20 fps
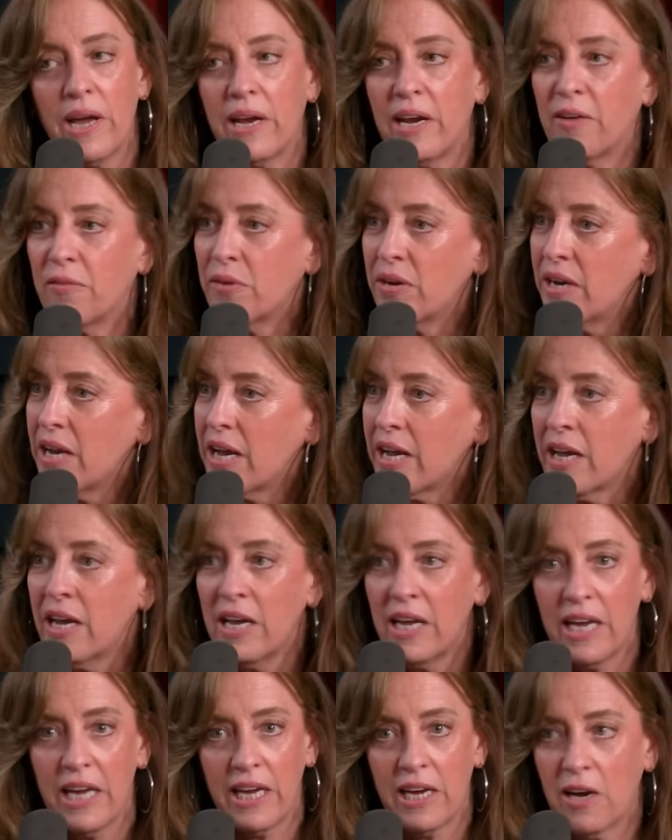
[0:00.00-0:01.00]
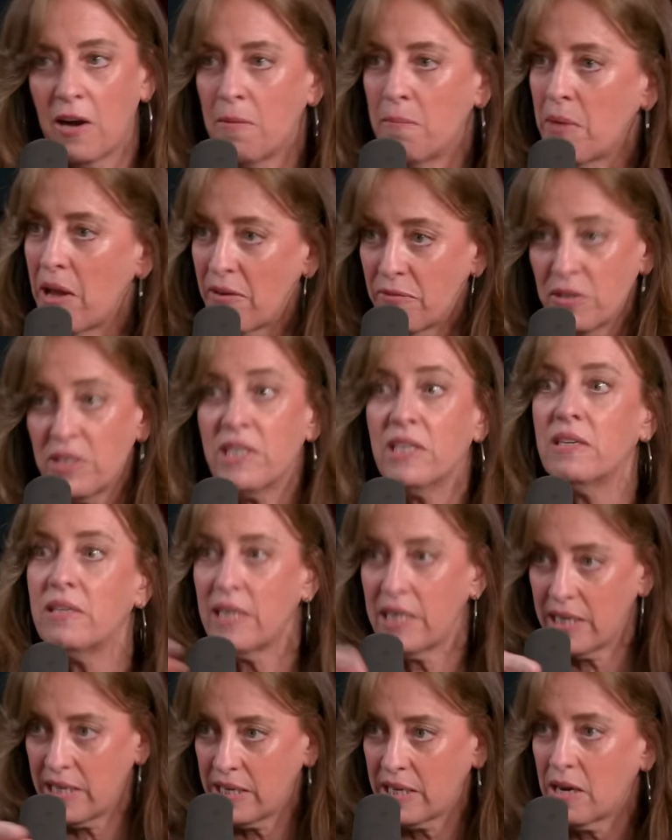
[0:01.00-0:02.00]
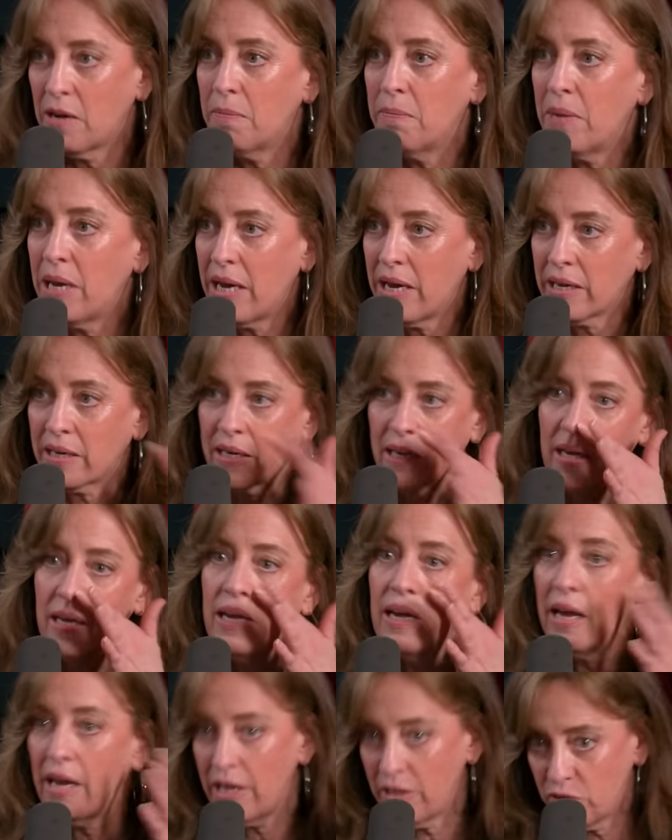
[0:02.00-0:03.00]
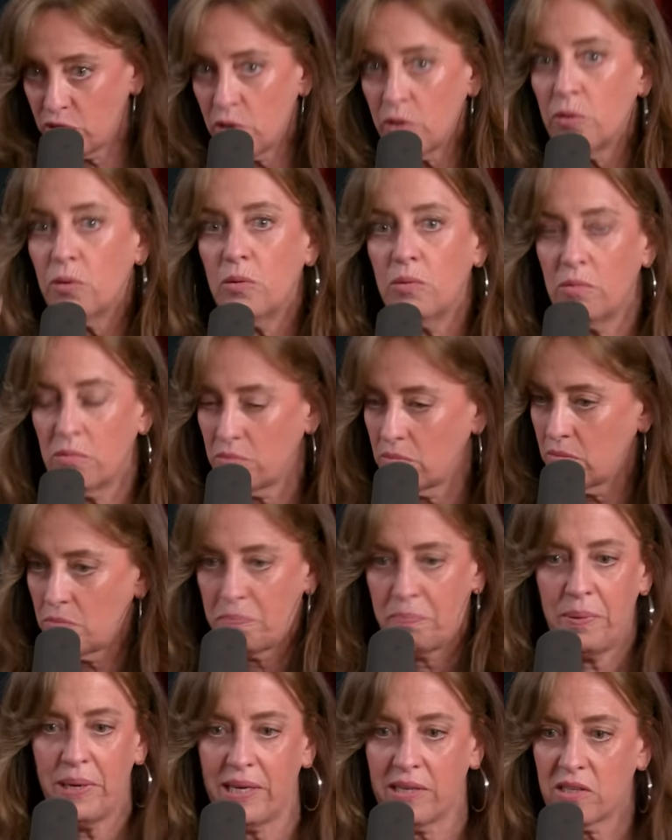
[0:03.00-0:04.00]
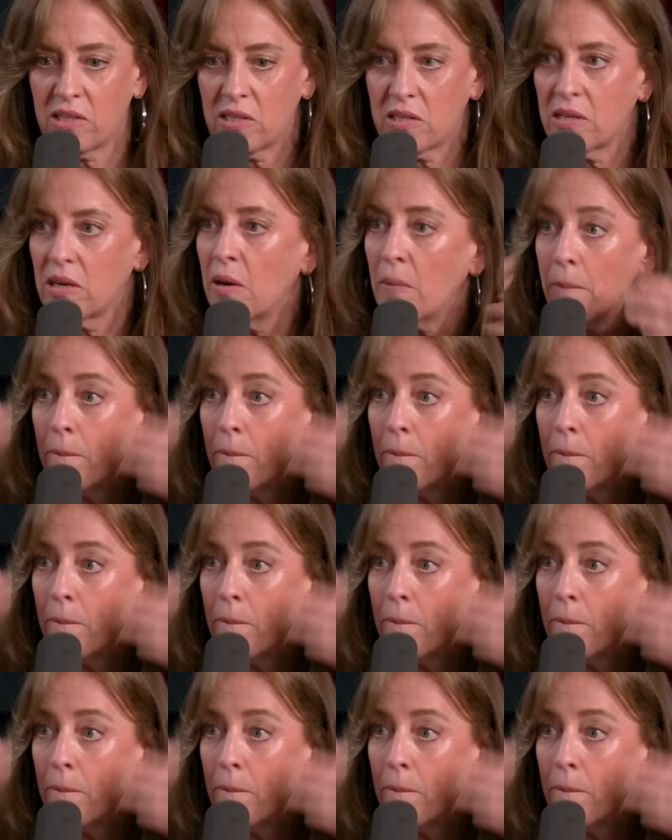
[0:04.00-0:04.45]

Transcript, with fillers: And every night he'd come, every Sunday he'd come back and do bits